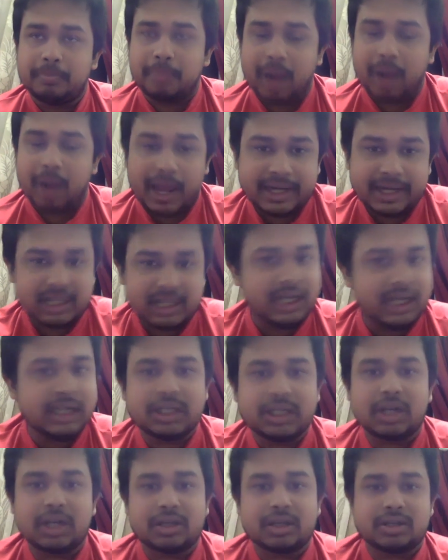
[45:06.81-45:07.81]

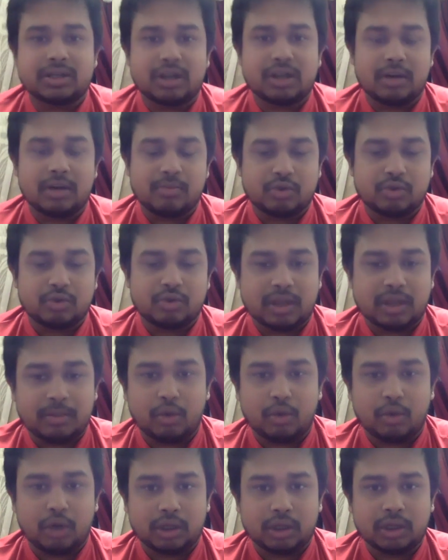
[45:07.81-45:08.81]
blindly trust
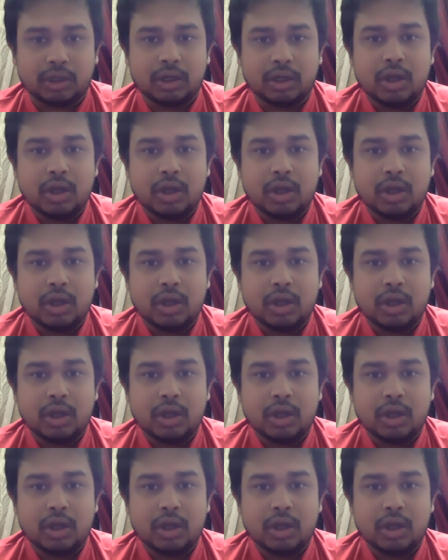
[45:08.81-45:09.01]
someone